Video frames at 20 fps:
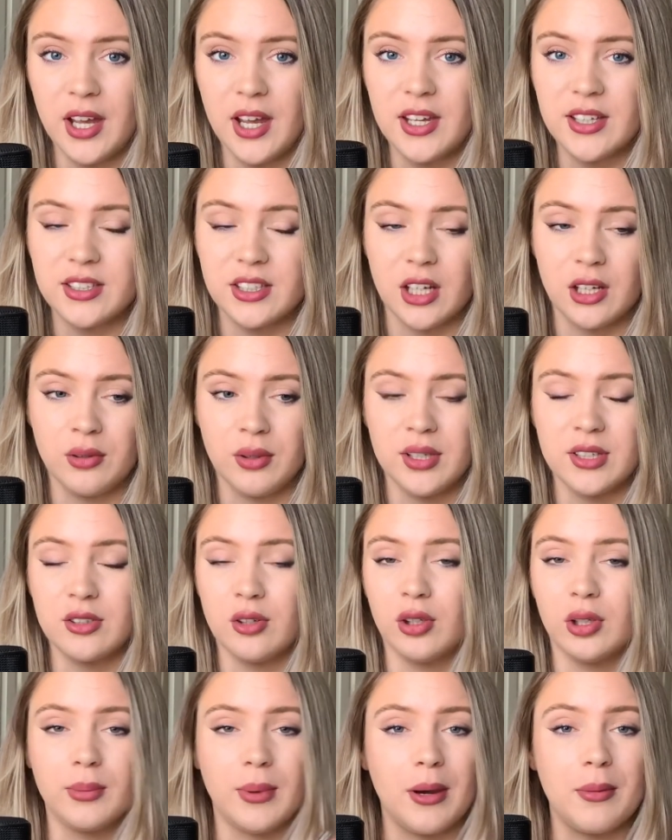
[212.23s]
So it's
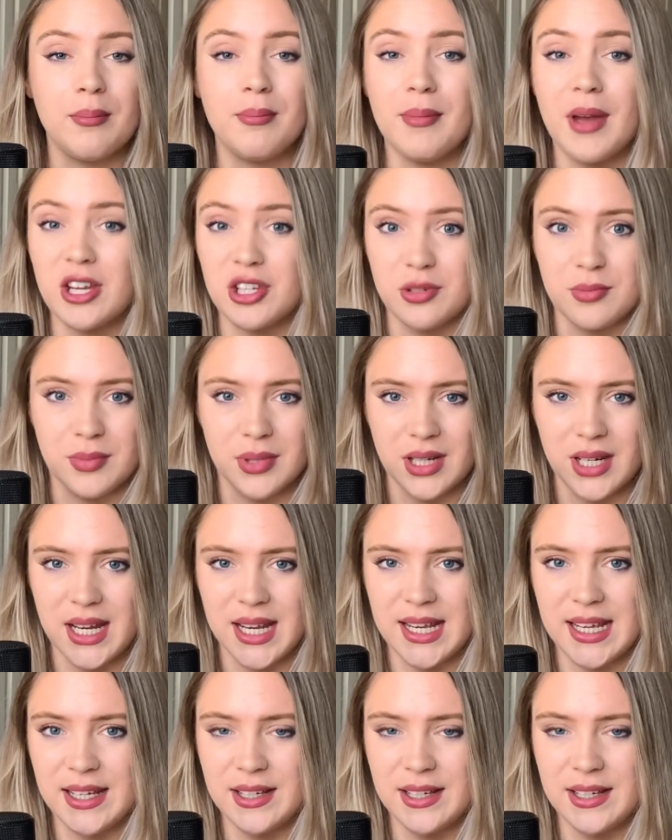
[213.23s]
all about measurement here.